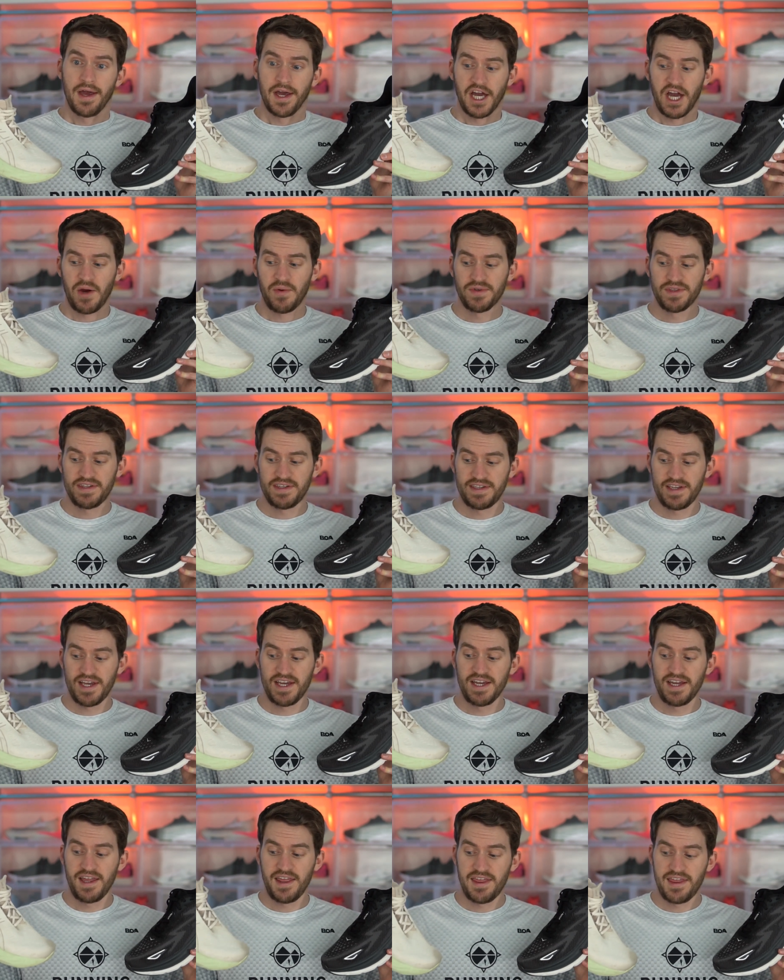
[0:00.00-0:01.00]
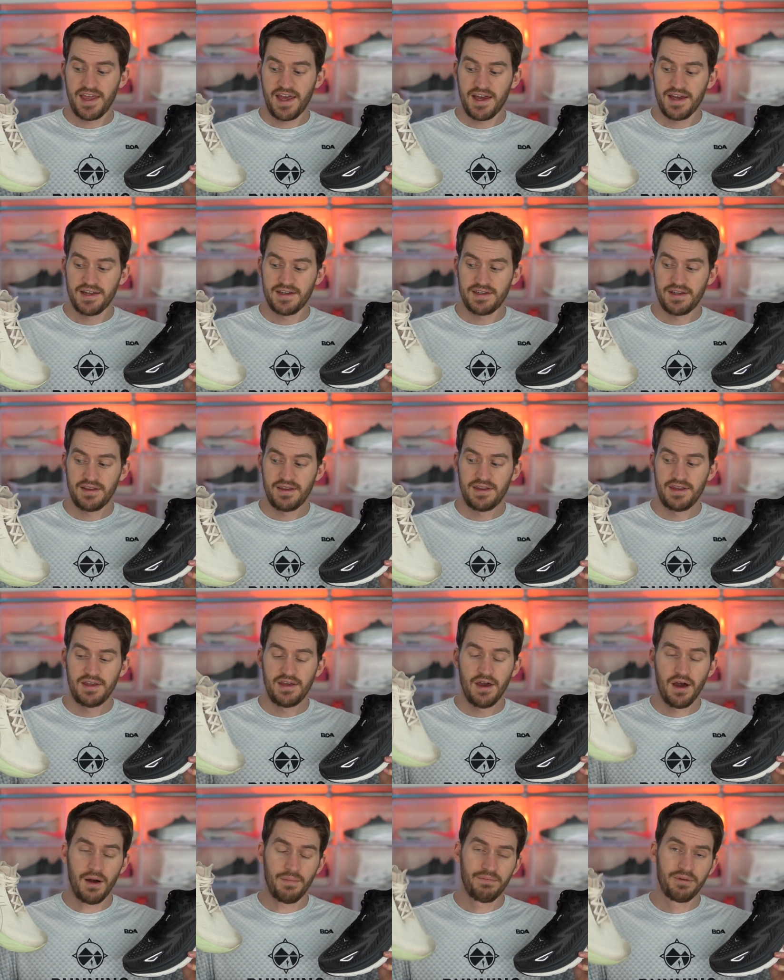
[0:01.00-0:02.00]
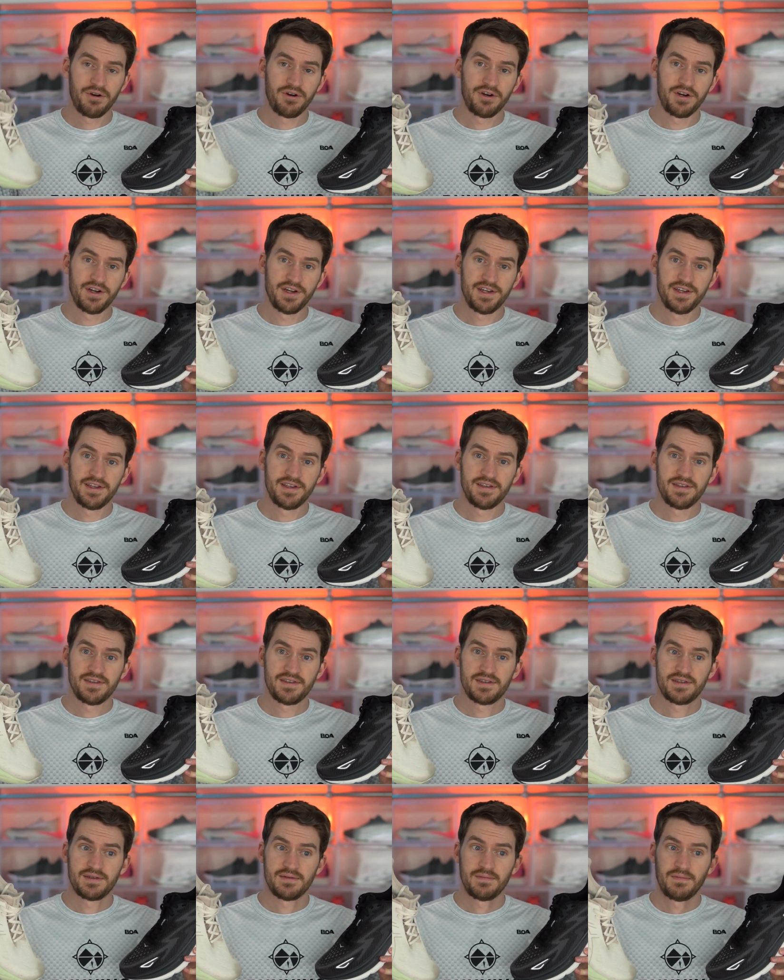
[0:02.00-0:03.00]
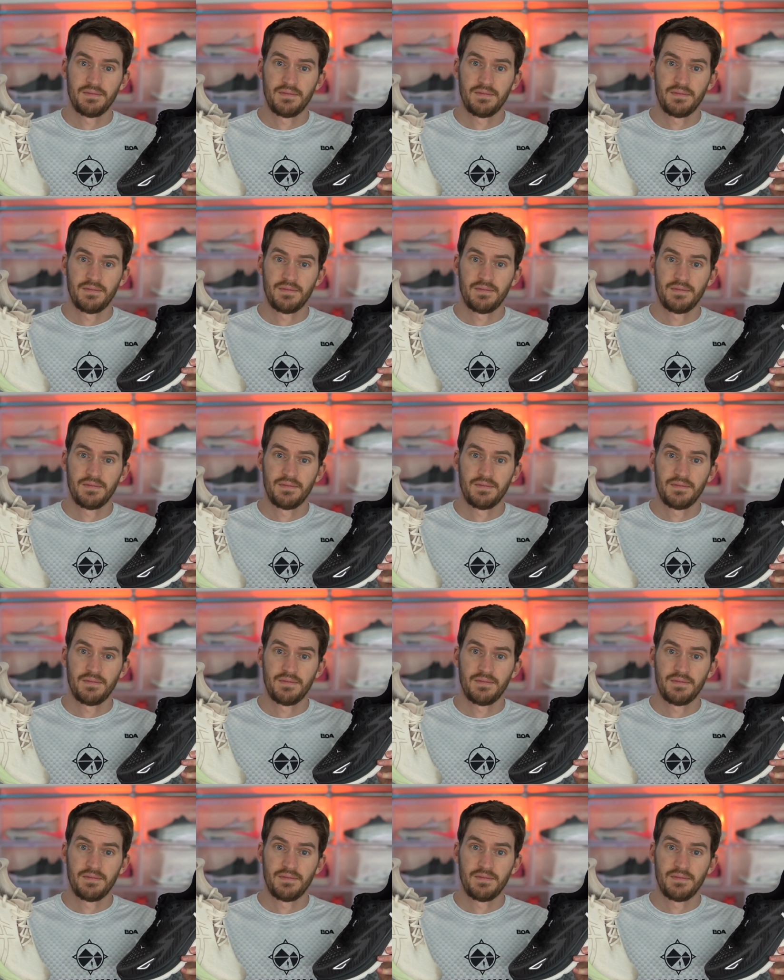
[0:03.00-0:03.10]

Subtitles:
I would say that the upper is